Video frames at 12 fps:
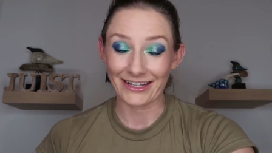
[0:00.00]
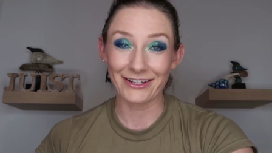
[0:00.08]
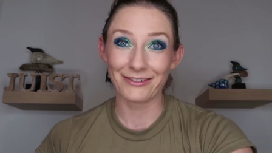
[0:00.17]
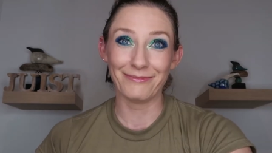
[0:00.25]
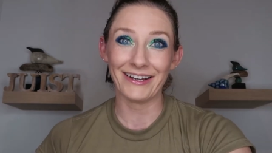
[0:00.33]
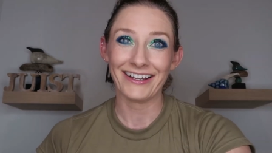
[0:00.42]
I
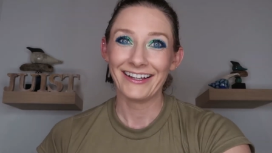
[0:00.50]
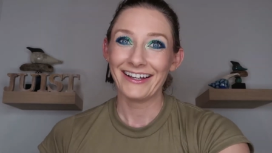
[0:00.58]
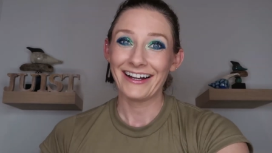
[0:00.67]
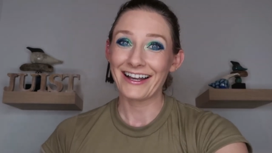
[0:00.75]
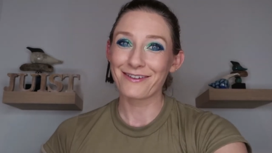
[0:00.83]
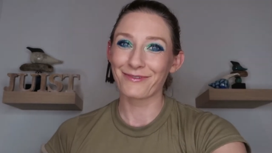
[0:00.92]
am,
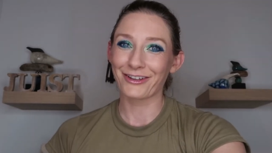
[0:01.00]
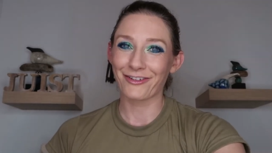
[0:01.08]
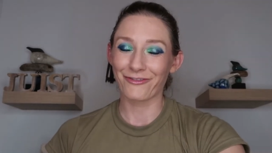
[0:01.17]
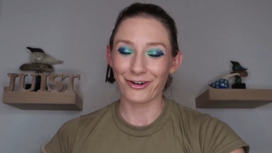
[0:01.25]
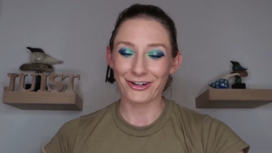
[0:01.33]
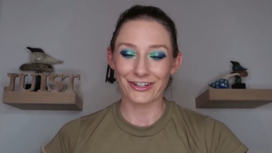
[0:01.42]
I am
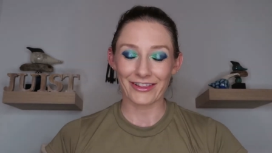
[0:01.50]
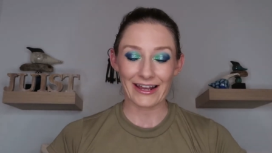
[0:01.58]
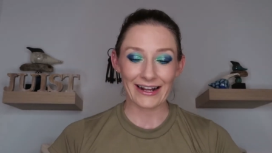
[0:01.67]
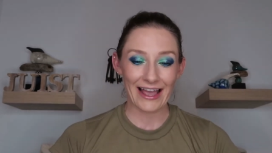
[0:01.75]
looking forward to that.